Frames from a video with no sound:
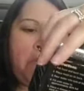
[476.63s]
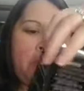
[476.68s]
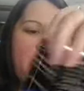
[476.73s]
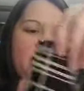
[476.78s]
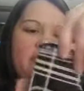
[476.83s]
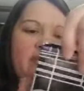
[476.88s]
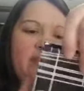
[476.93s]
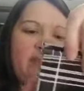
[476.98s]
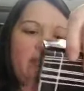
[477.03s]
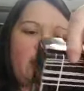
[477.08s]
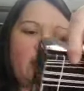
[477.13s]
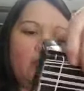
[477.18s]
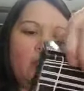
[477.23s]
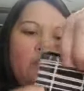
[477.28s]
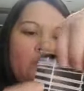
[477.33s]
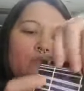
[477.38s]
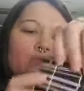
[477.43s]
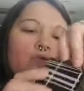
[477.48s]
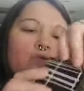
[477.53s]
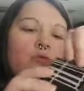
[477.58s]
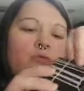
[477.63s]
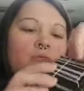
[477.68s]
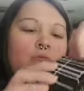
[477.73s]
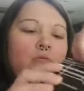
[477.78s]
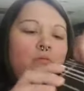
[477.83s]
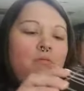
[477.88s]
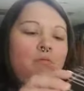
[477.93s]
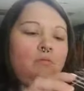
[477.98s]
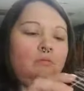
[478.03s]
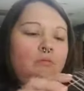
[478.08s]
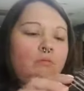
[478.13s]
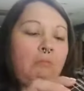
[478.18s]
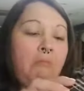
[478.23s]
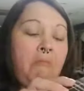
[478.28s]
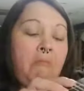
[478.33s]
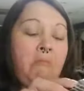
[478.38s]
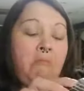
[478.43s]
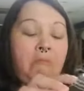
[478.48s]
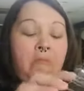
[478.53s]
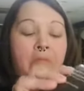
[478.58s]
Is it Thanos?
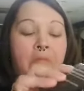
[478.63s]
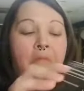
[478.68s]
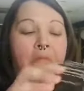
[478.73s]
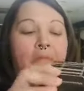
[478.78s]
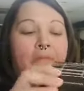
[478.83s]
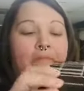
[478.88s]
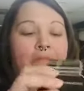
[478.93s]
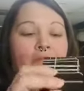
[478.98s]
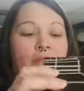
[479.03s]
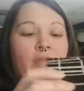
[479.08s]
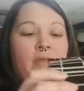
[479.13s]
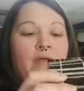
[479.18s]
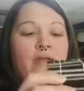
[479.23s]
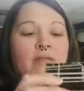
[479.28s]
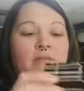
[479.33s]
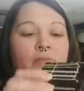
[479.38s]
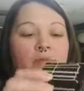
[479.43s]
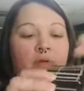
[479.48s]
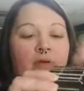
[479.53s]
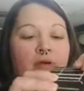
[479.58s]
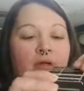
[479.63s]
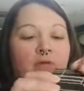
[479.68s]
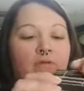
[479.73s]
That's pretty